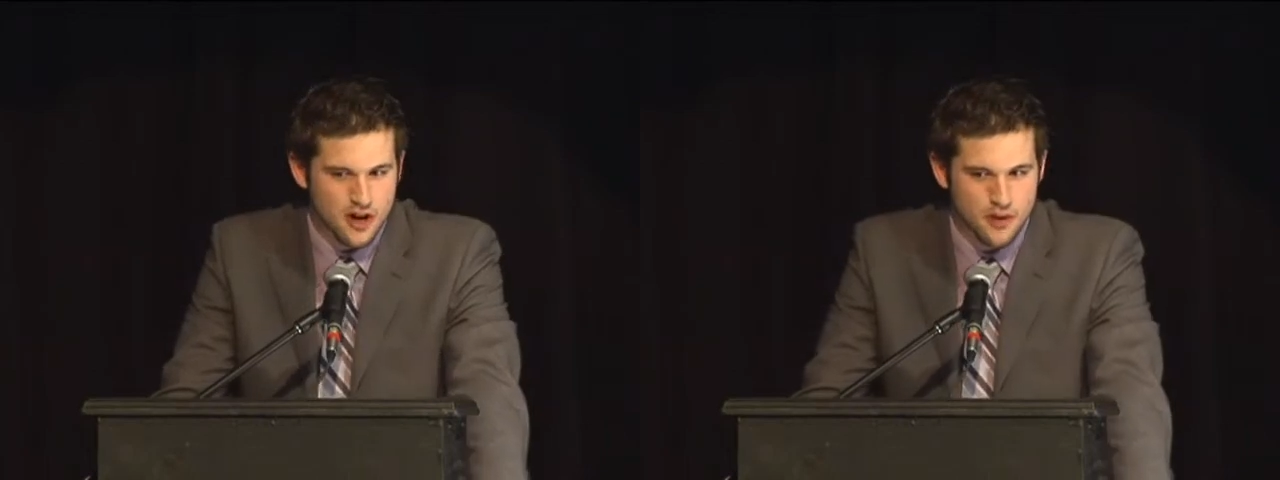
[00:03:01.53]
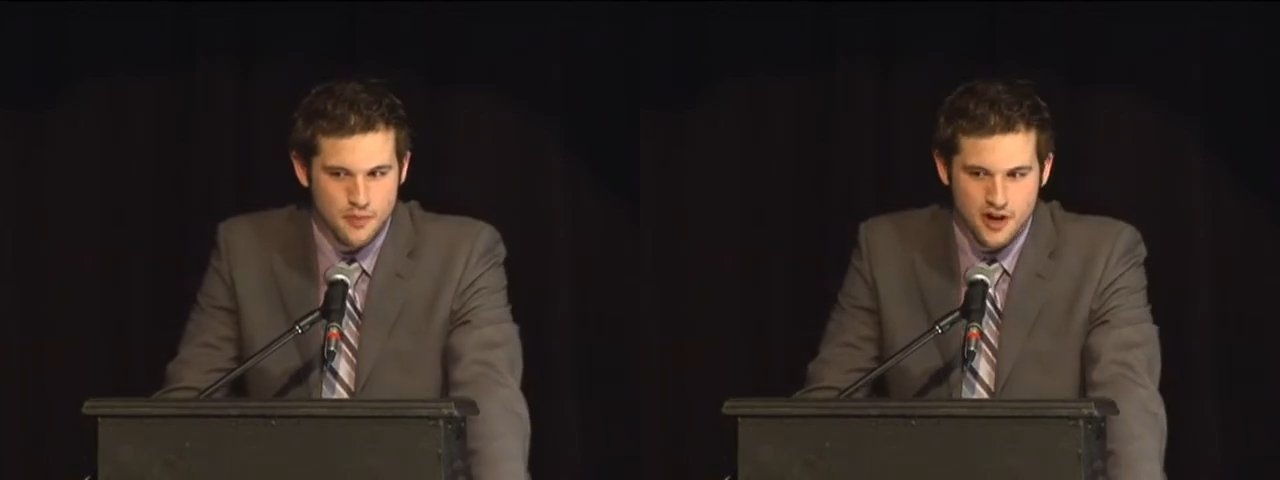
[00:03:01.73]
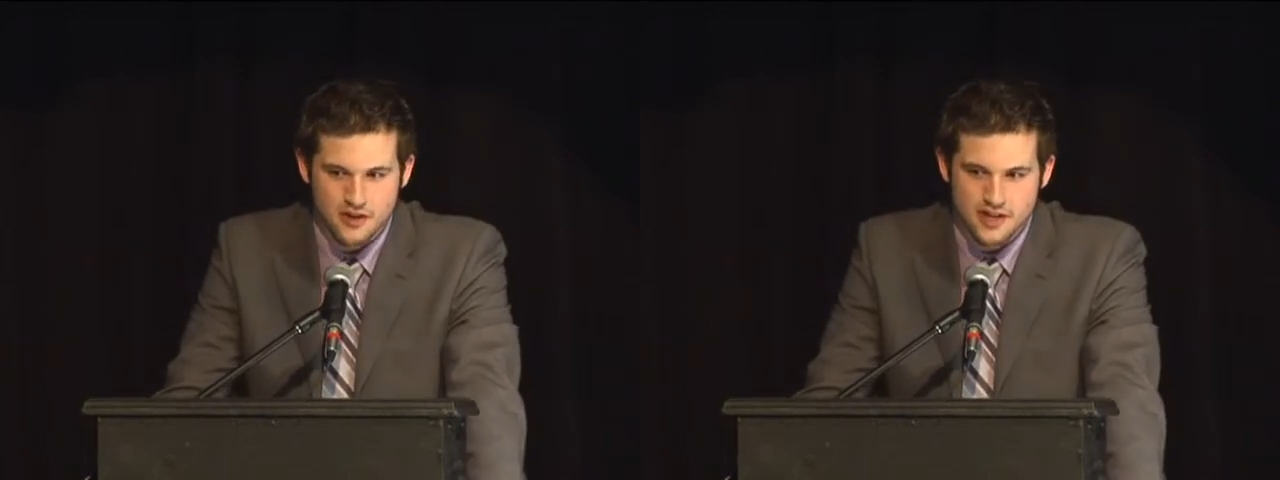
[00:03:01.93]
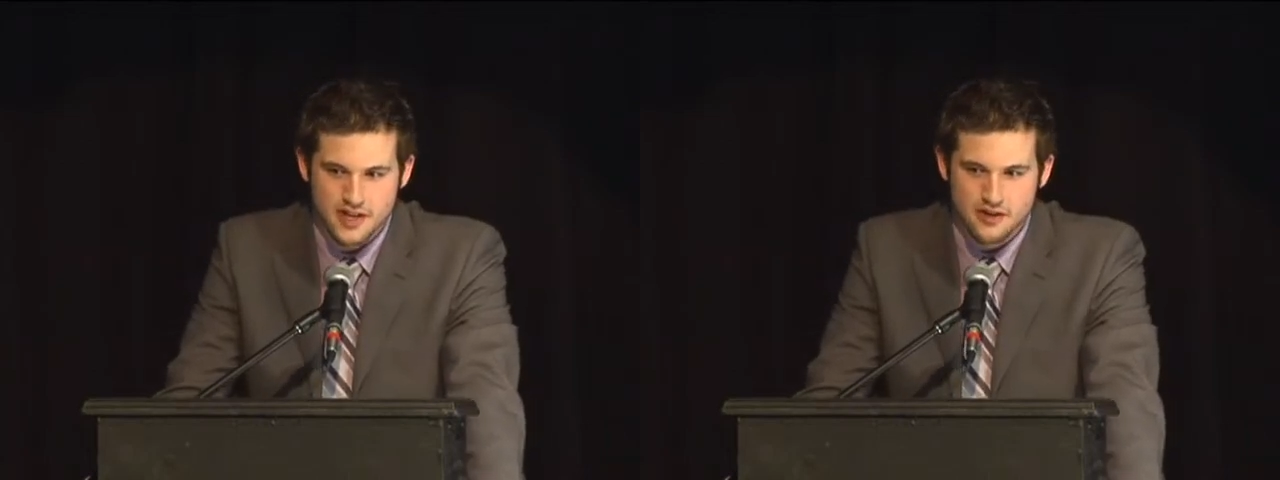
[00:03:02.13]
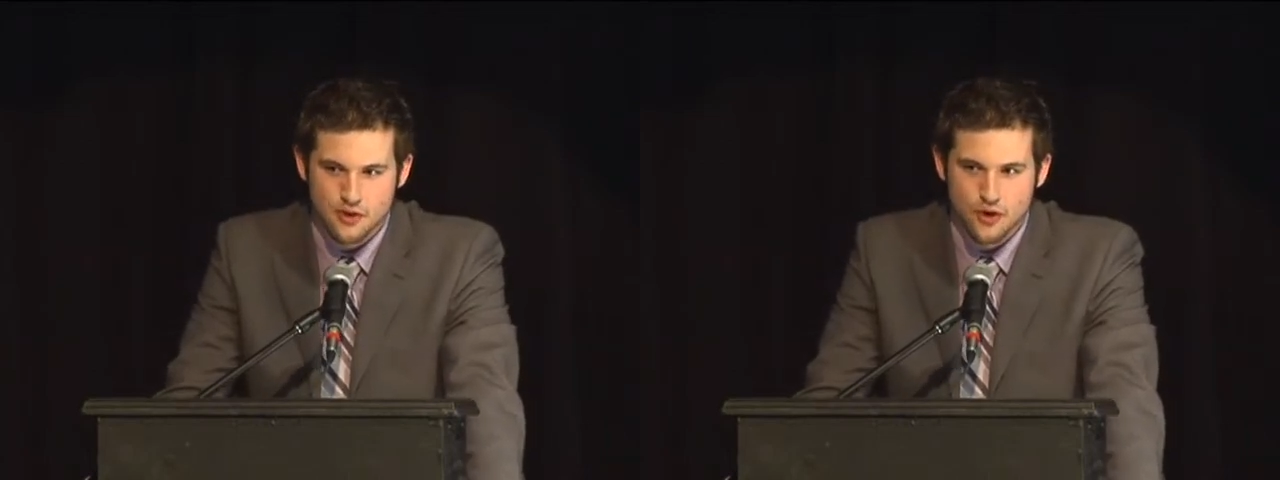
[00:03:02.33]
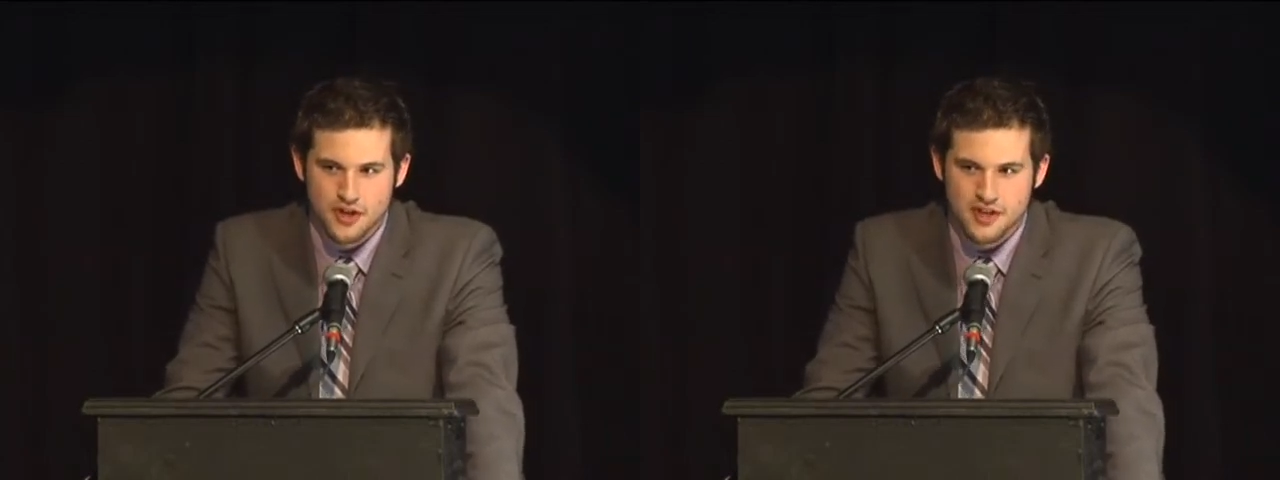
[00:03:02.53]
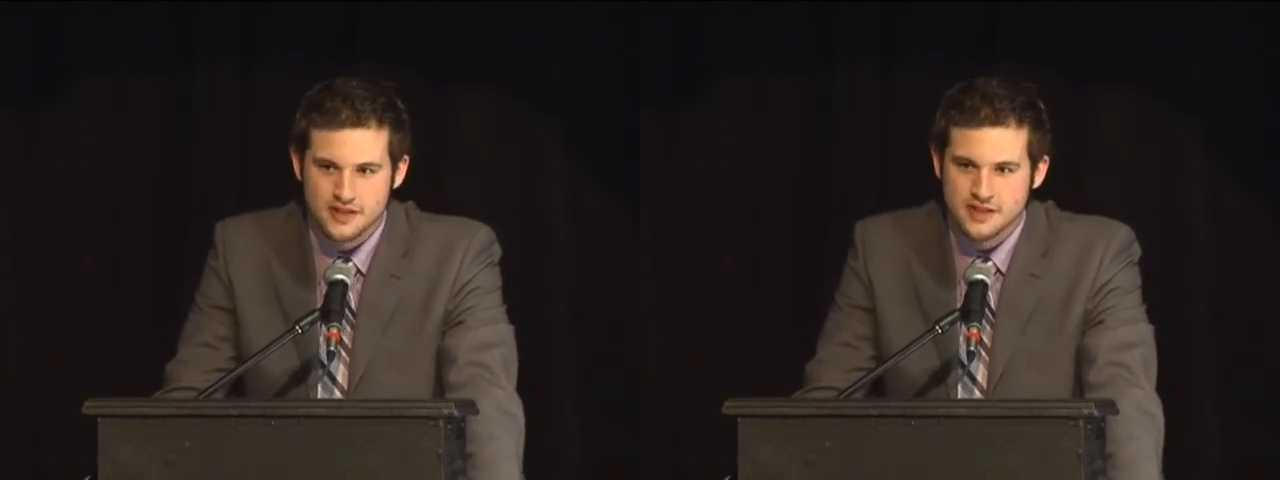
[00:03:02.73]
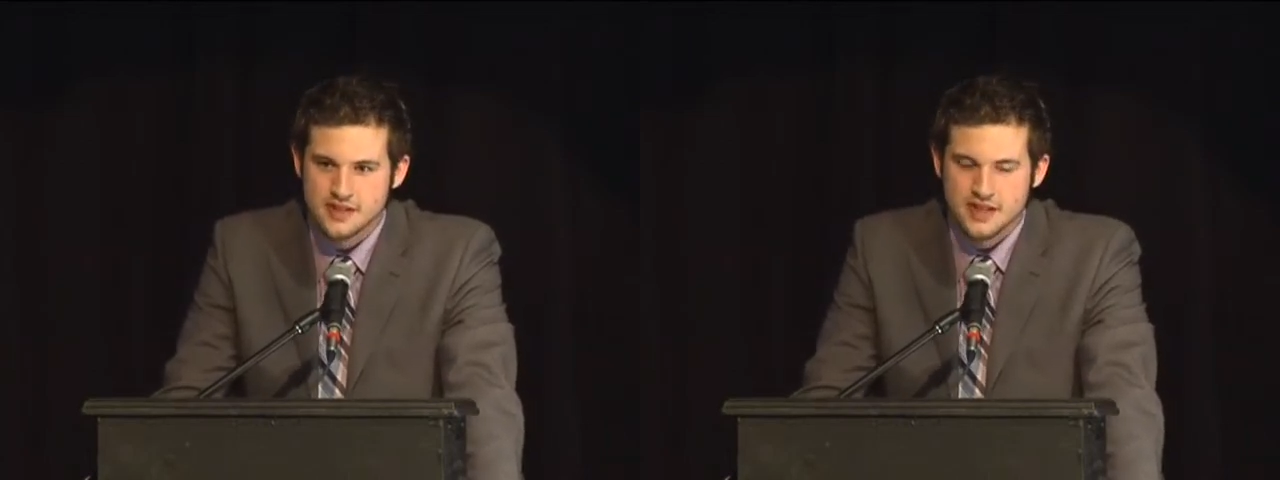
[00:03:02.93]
Paul, Pauline, Lorna,